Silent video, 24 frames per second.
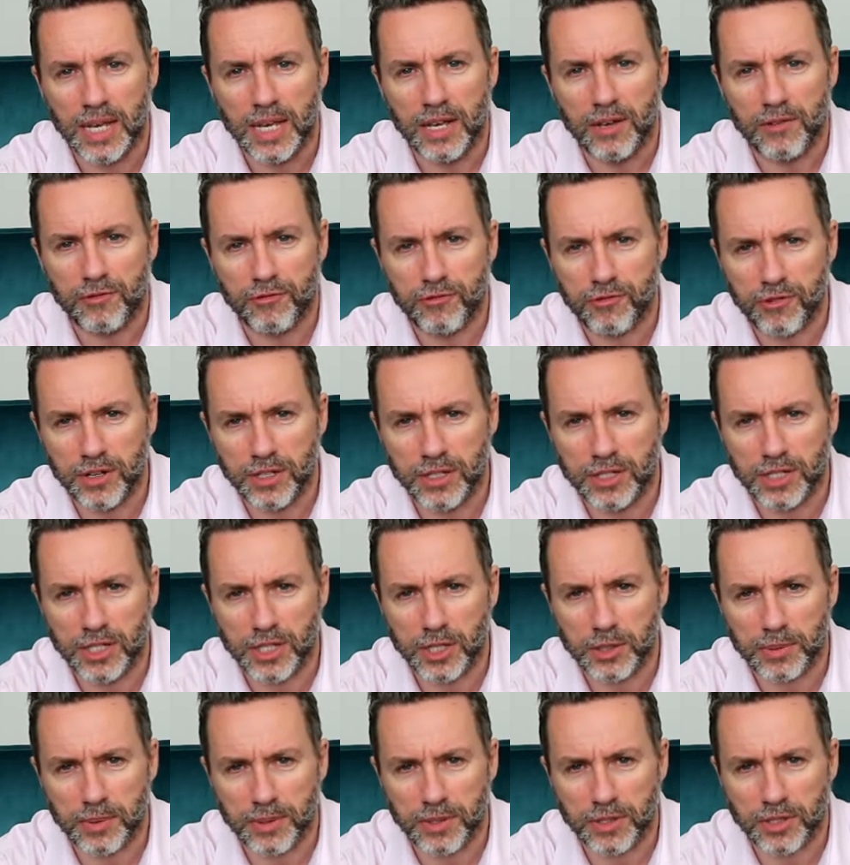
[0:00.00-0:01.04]
Free
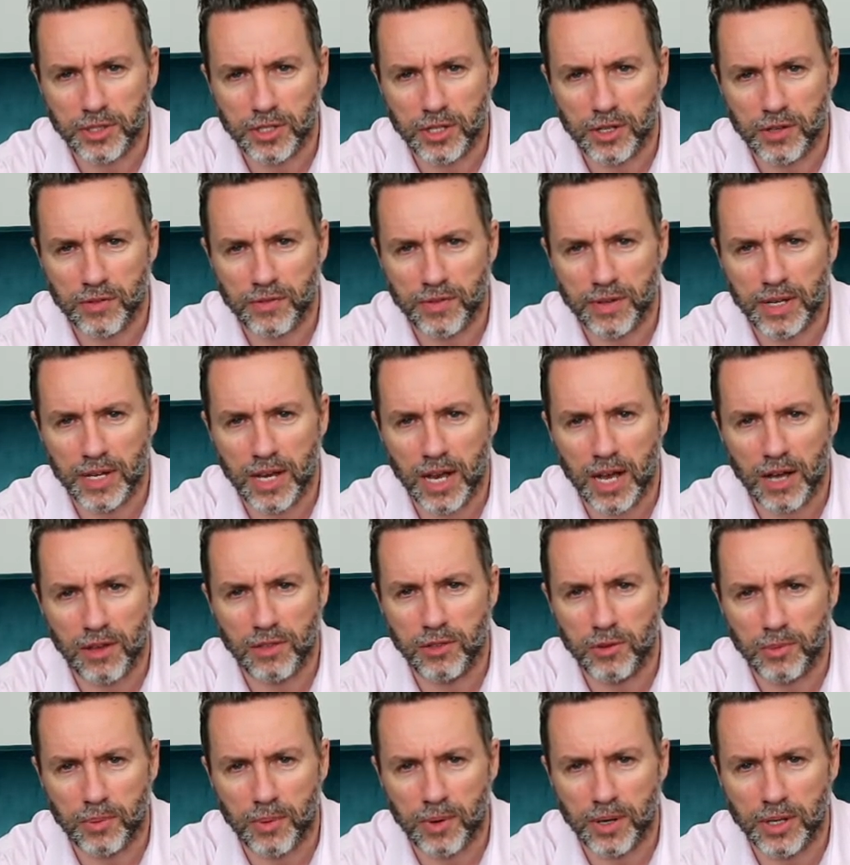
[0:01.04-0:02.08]
6-month survey.
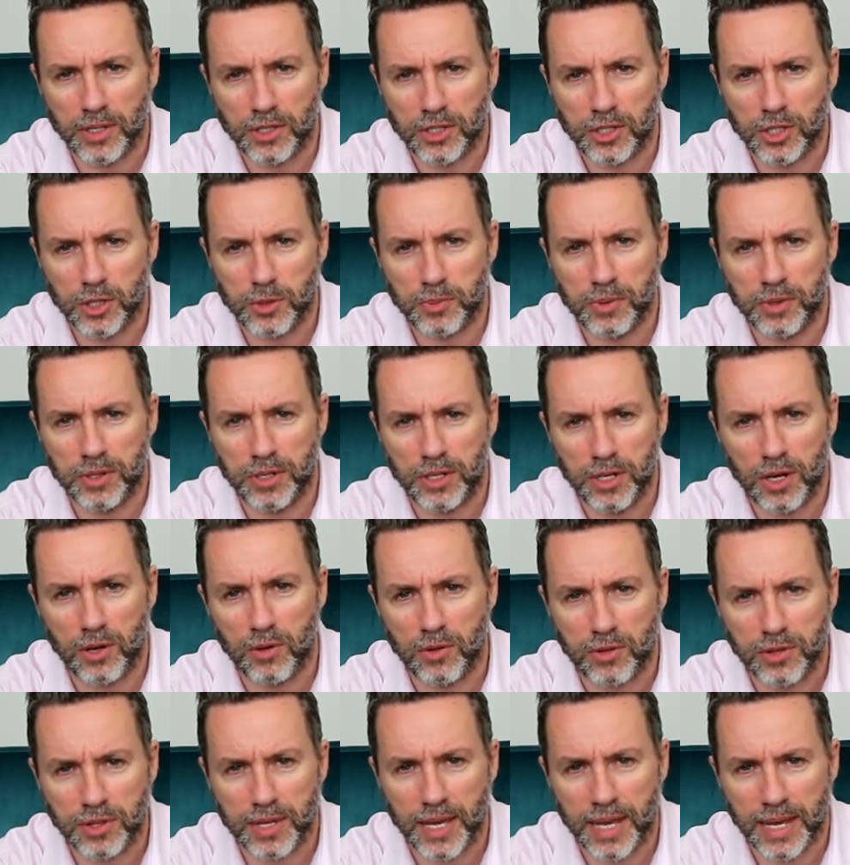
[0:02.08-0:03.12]
Otherwise, just put no
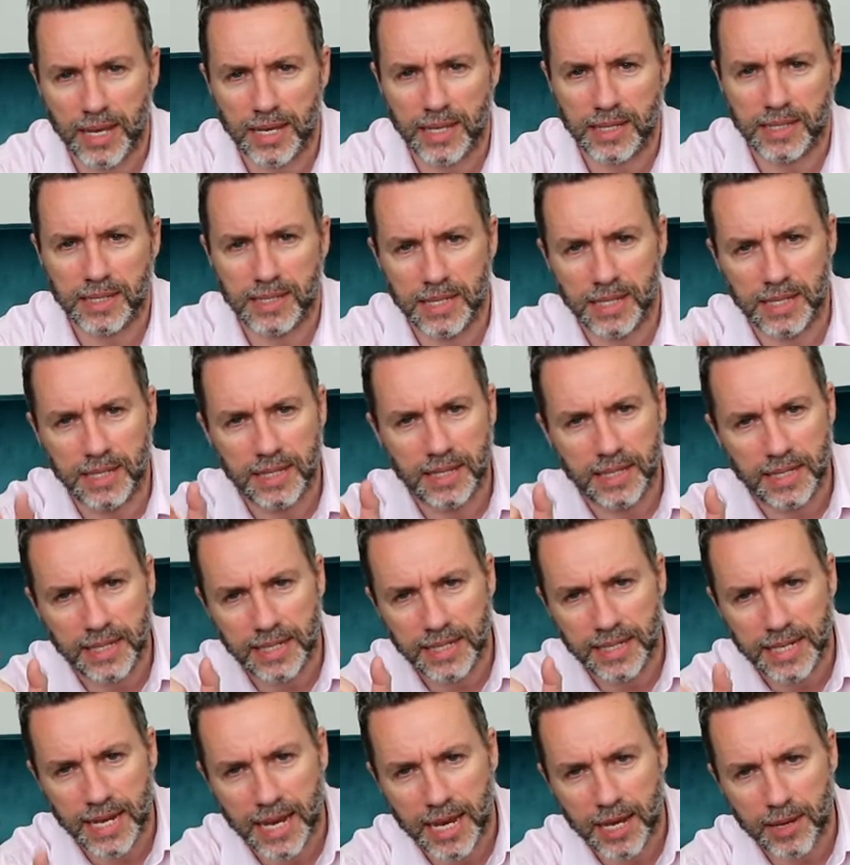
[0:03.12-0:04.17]
thanks in the
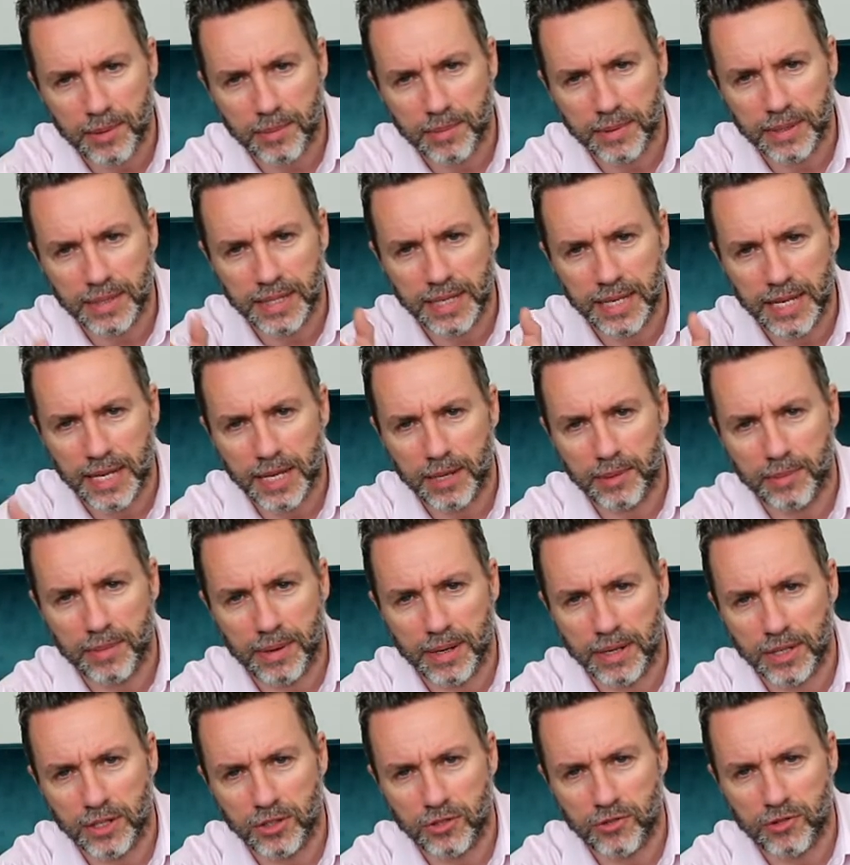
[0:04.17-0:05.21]
name and the
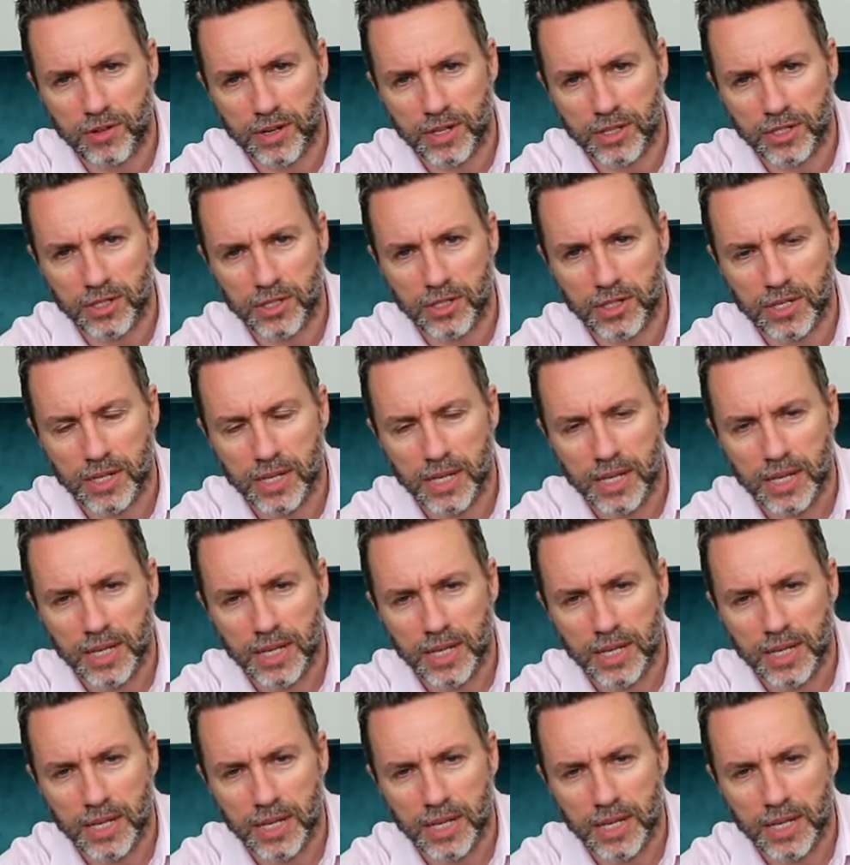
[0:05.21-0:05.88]
email address.